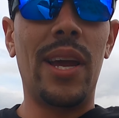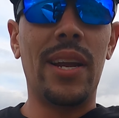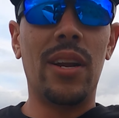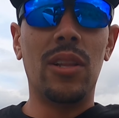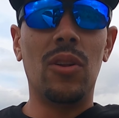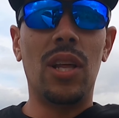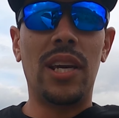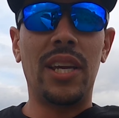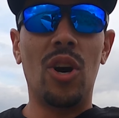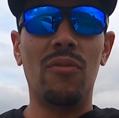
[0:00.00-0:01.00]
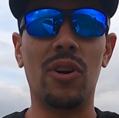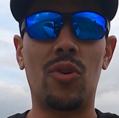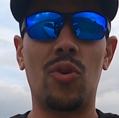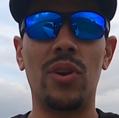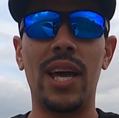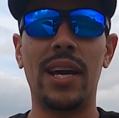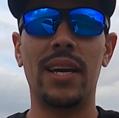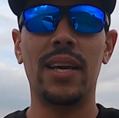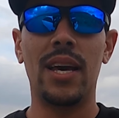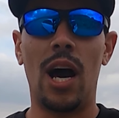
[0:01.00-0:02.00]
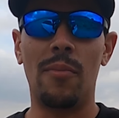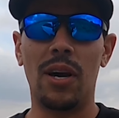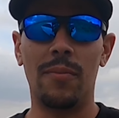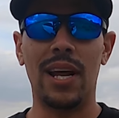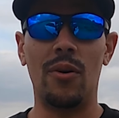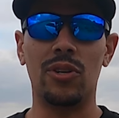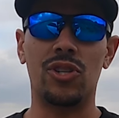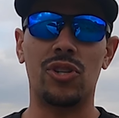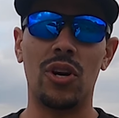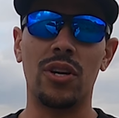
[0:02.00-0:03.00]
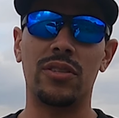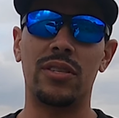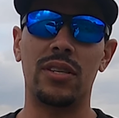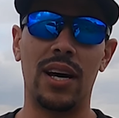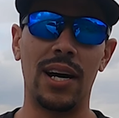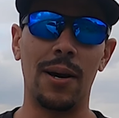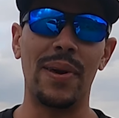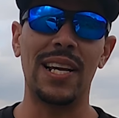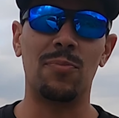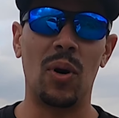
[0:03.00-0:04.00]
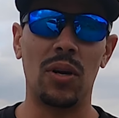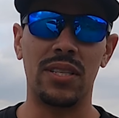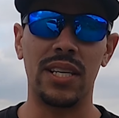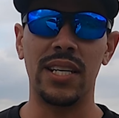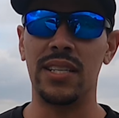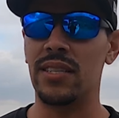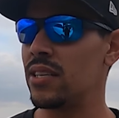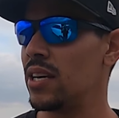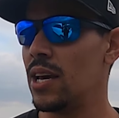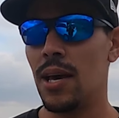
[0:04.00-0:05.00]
right here, a little Lucky Nova crew neck. I'm coming out with shirts, uh, baseball tees,